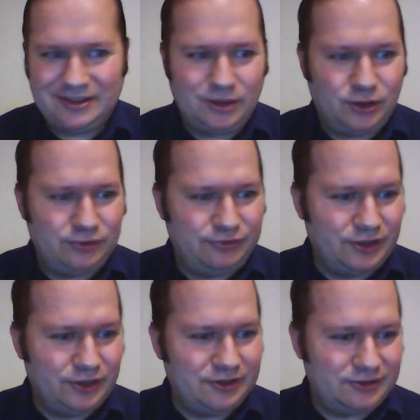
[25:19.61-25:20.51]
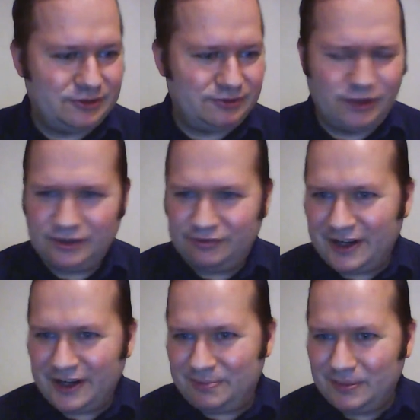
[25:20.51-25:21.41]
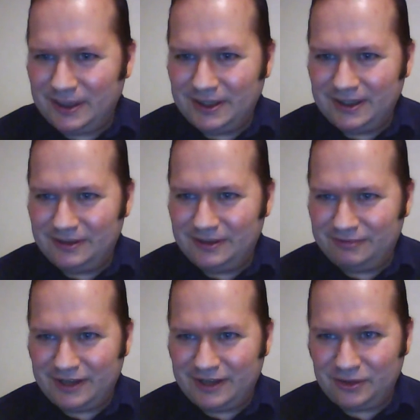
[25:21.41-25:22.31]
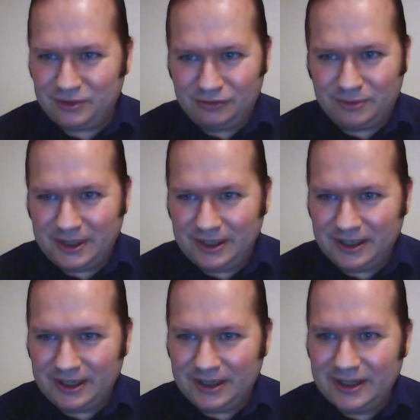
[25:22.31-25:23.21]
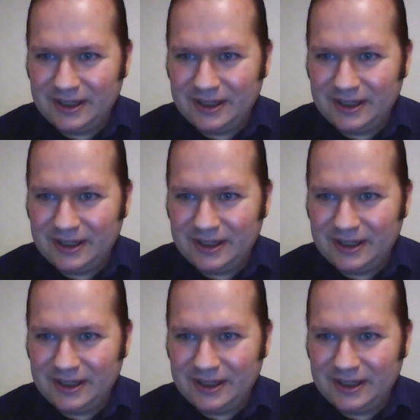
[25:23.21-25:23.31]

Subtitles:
There are 35 people in here. Thank you all for being here.